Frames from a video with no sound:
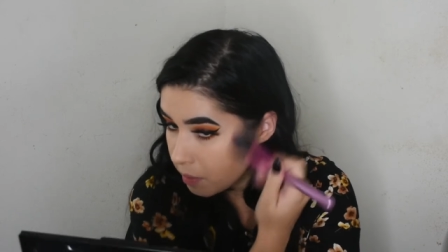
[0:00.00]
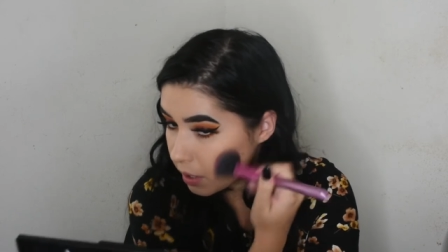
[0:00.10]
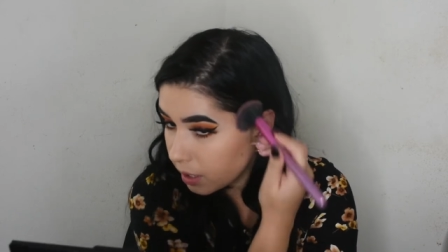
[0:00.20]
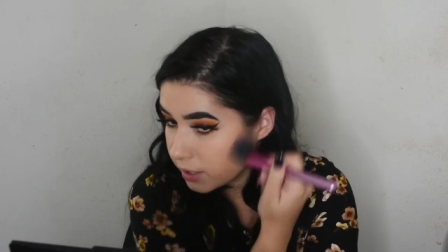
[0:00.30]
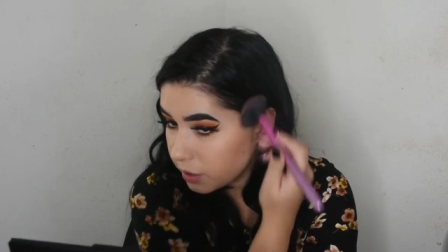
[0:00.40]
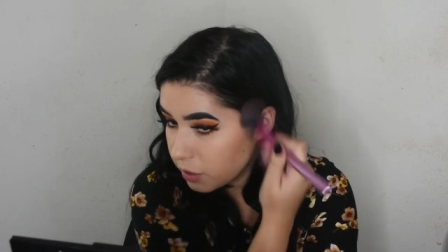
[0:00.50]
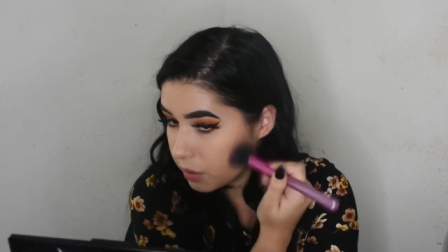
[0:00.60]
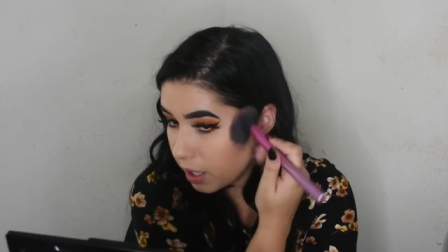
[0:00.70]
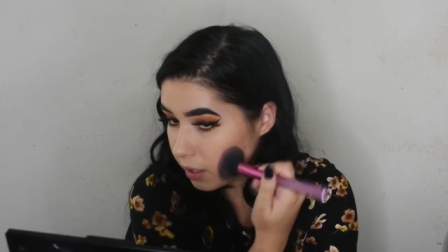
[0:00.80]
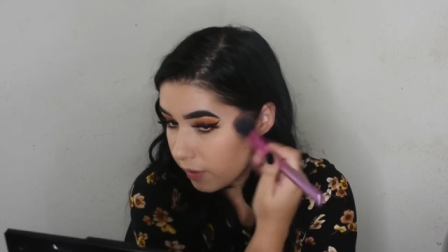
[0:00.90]
because I do
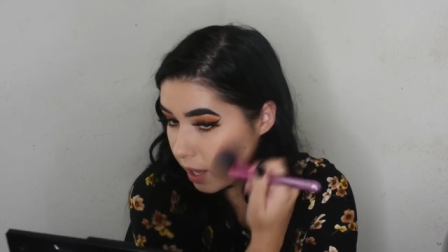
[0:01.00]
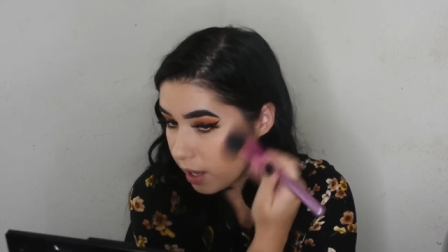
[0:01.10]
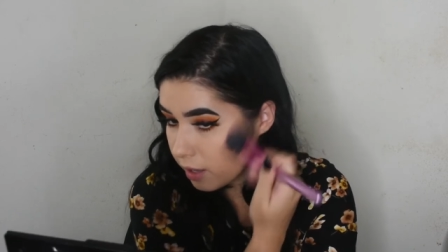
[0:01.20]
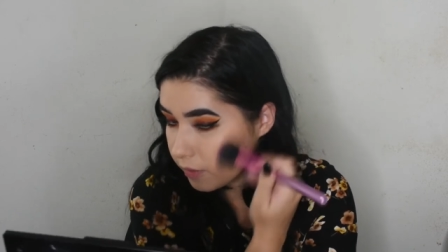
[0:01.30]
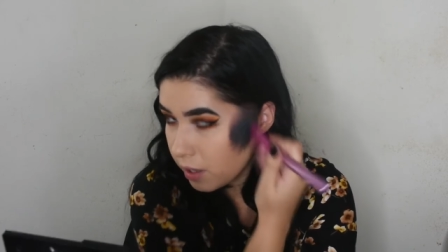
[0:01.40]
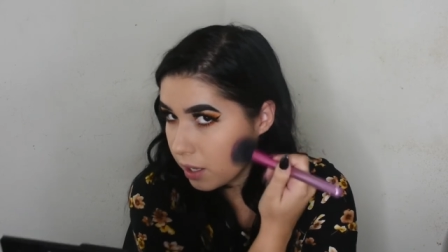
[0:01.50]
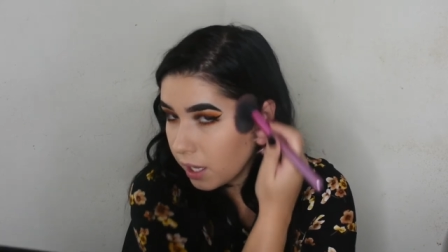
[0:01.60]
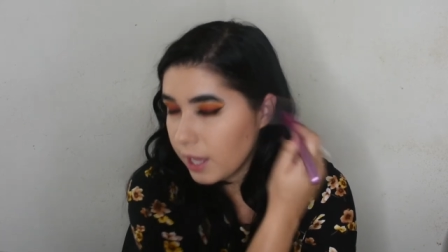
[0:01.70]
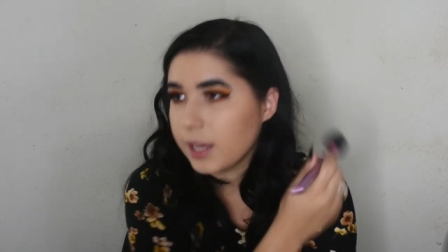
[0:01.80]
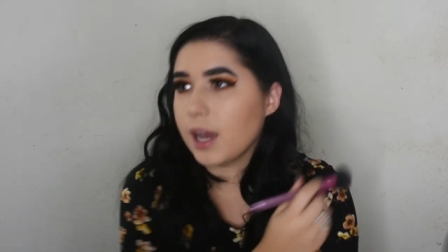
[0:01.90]
kind of have
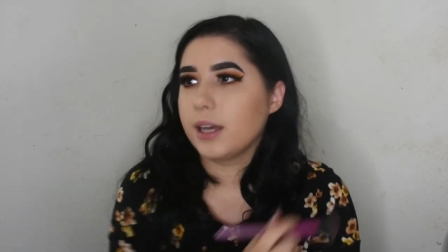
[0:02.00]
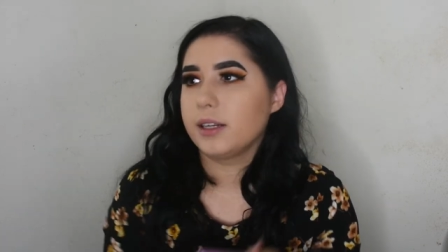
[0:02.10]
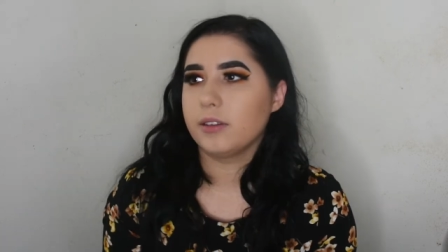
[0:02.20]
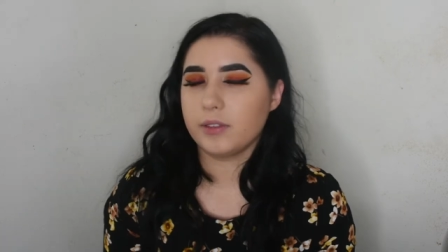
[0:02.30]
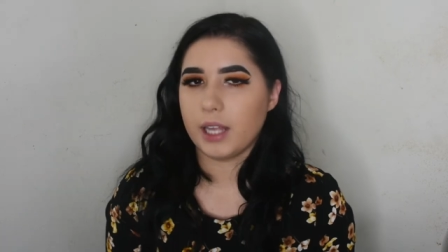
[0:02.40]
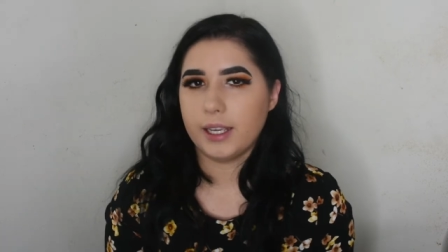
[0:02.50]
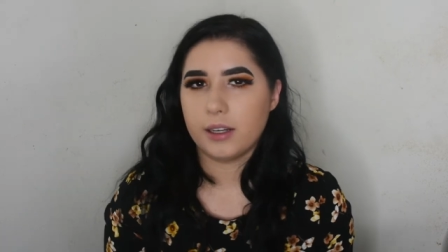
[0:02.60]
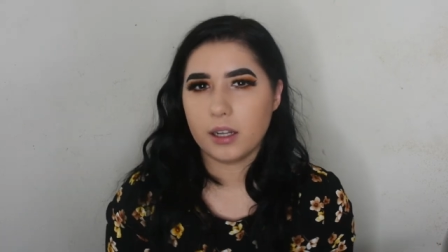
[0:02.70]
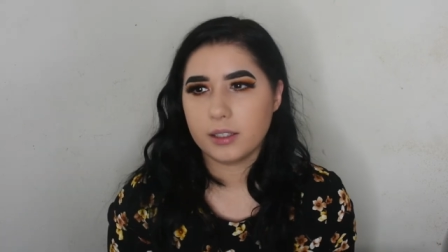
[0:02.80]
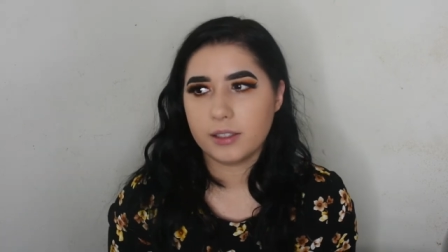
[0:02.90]
a kind of light
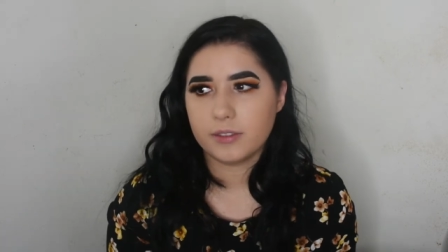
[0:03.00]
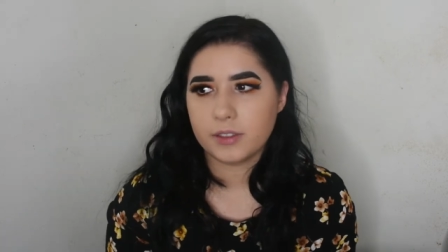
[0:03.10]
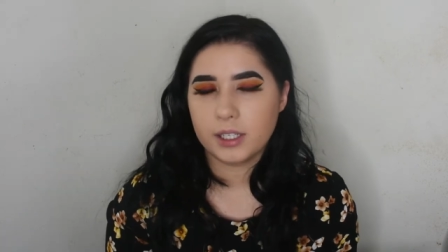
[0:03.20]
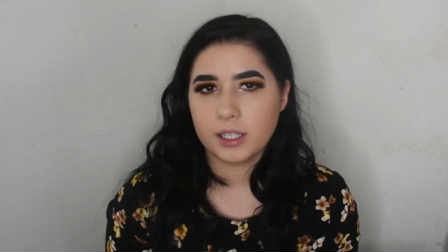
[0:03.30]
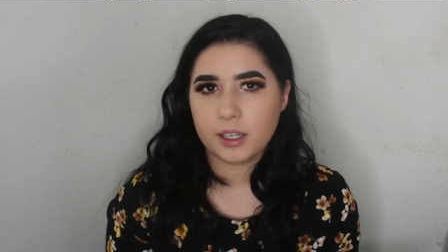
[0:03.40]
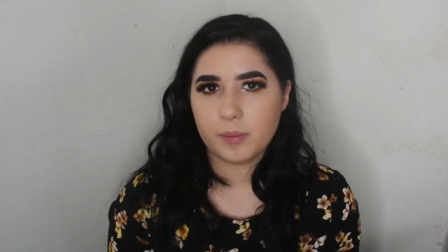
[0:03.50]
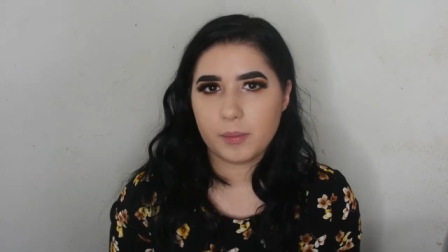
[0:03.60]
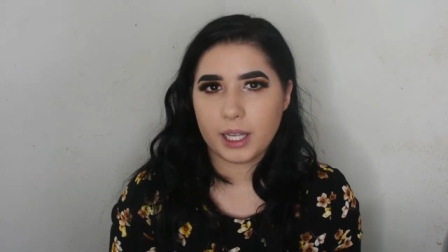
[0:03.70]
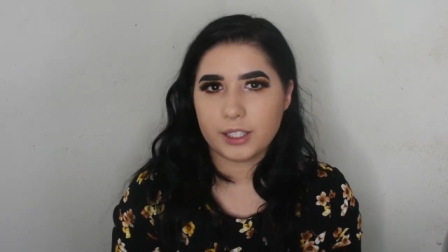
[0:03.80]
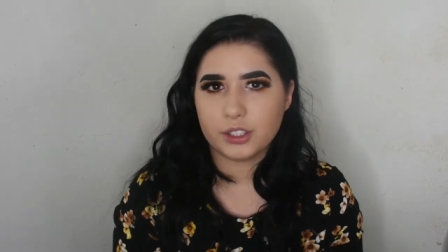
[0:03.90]
olive
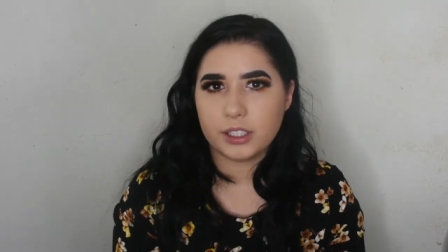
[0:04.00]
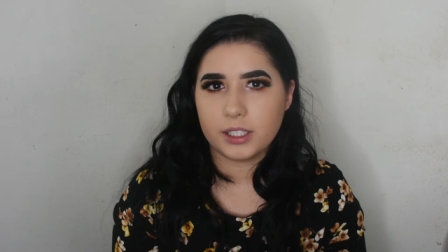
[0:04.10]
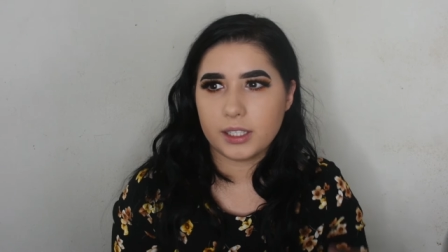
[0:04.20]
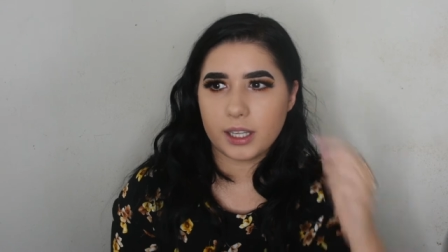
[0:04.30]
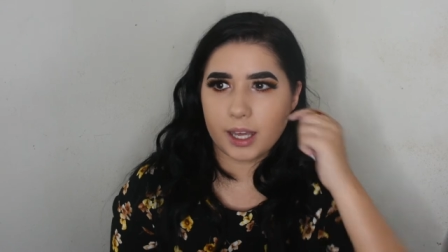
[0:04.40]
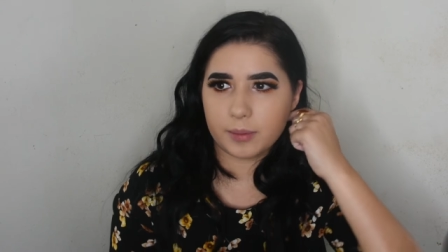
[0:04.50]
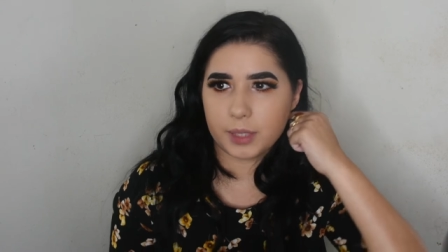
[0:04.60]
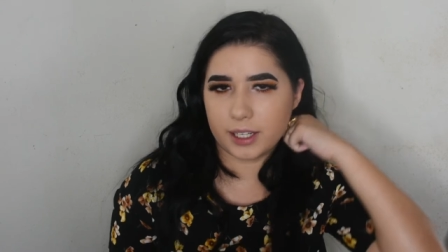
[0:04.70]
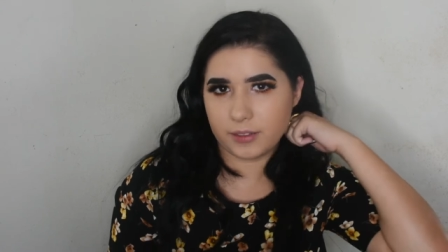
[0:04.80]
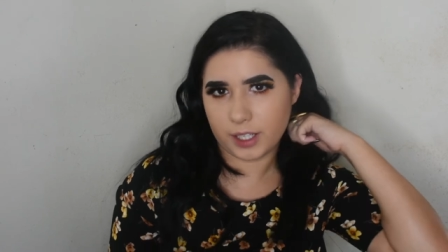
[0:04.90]
complexion. I'm
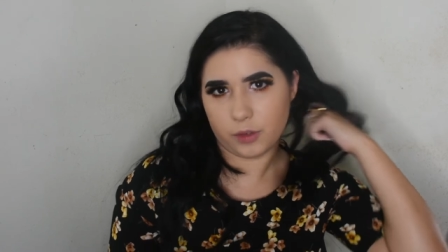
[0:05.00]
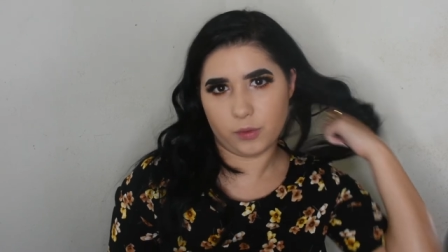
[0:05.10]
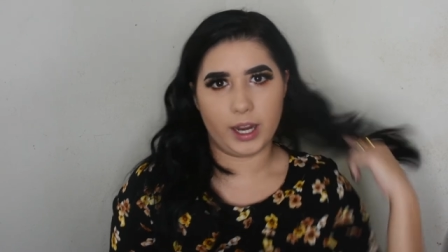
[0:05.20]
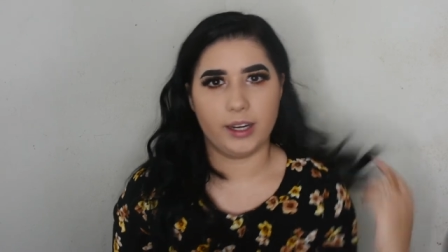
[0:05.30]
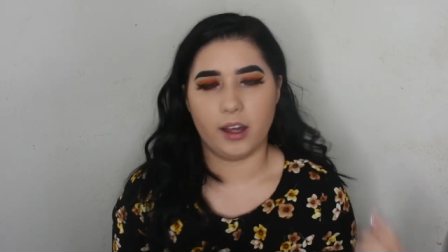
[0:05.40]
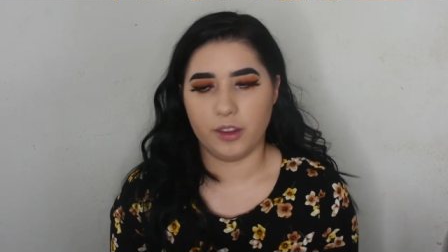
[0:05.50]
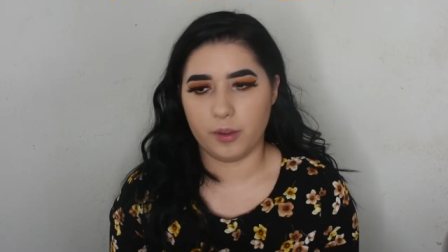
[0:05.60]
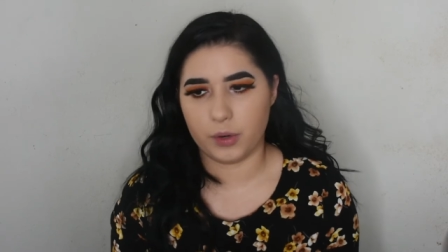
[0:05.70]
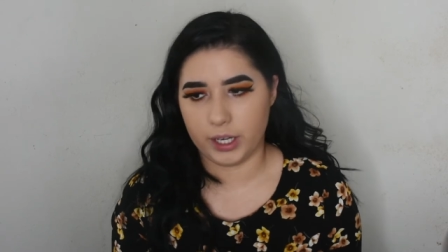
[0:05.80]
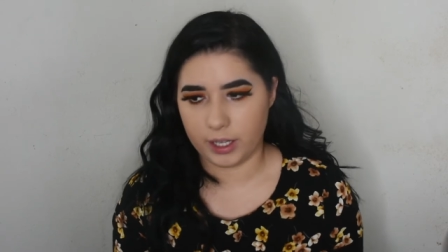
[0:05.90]
kind of like right on the
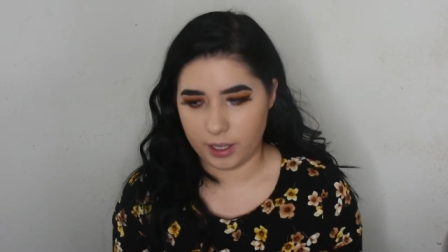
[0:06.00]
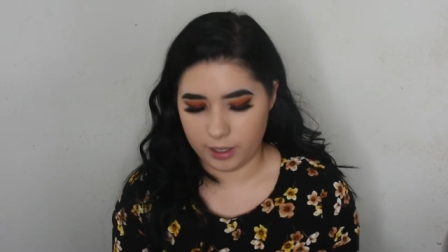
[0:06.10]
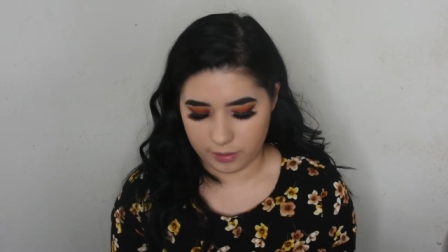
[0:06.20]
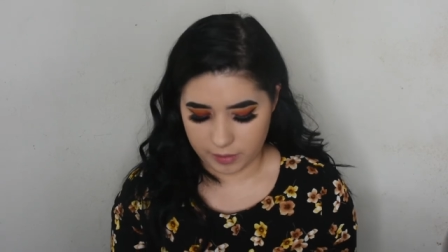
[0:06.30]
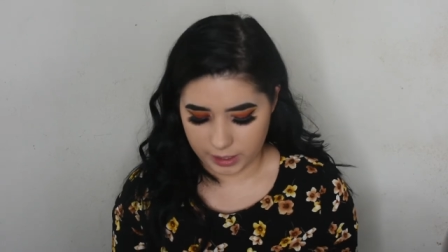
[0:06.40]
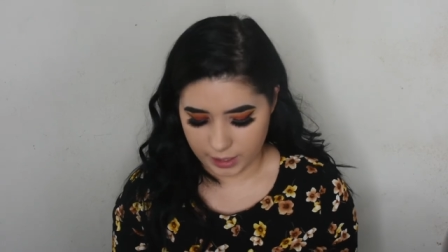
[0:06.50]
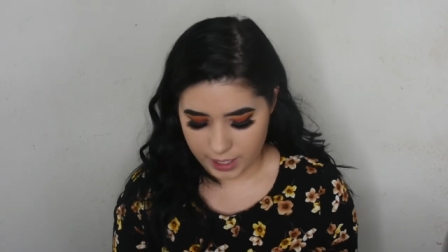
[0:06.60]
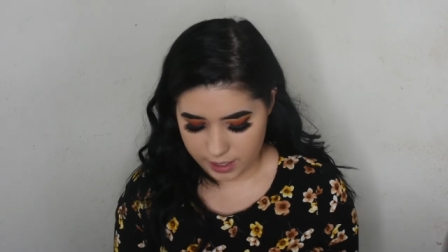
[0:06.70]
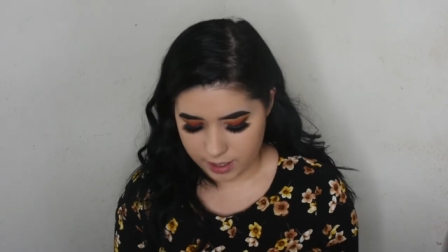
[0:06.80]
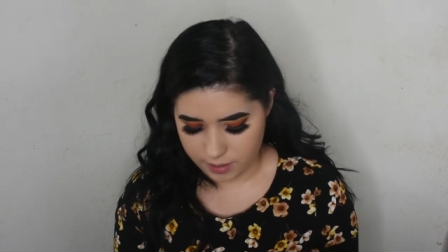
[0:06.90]
brink of
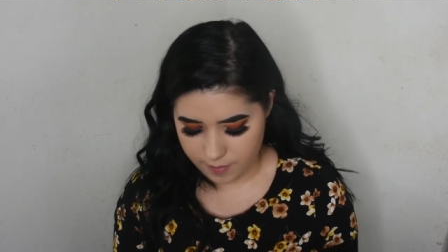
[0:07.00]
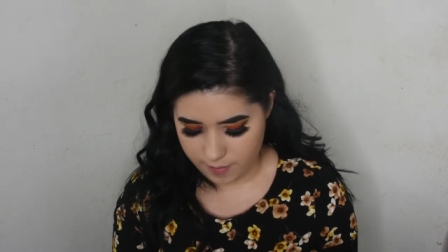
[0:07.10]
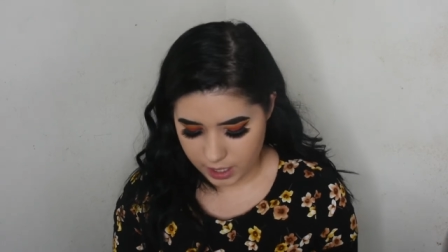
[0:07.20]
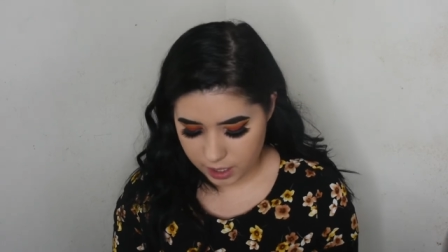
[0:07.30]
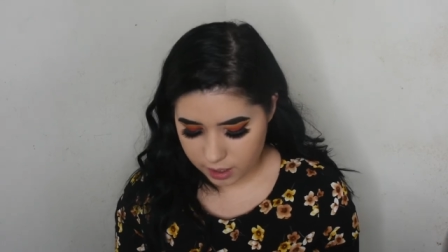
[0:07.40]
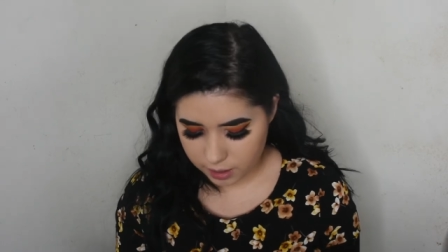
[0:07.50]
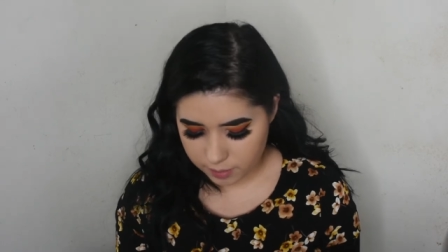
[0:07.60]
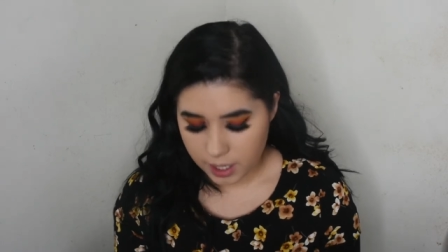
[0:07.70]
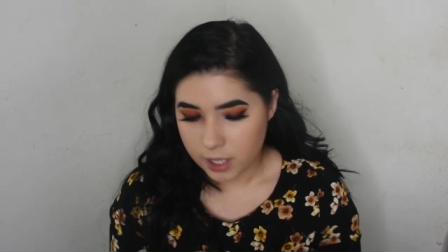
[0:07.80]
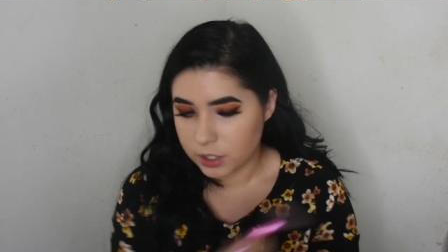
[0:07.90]
light and medium.